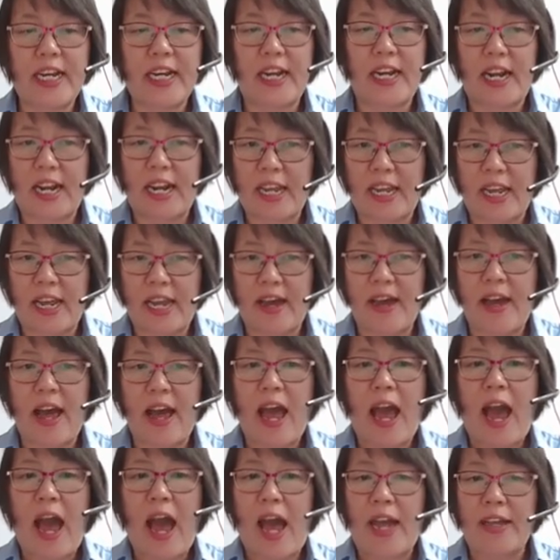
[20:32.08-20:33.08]
clear,
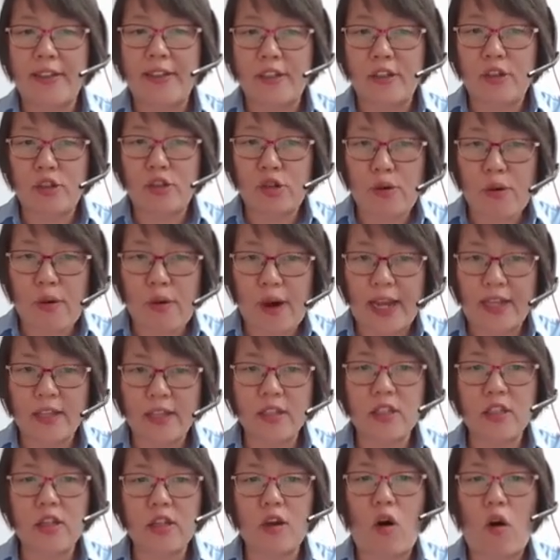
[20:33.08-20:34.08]
and the
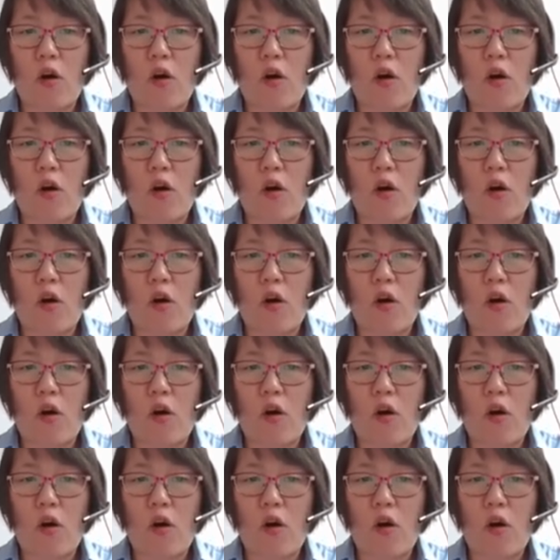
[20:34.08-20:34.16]
trend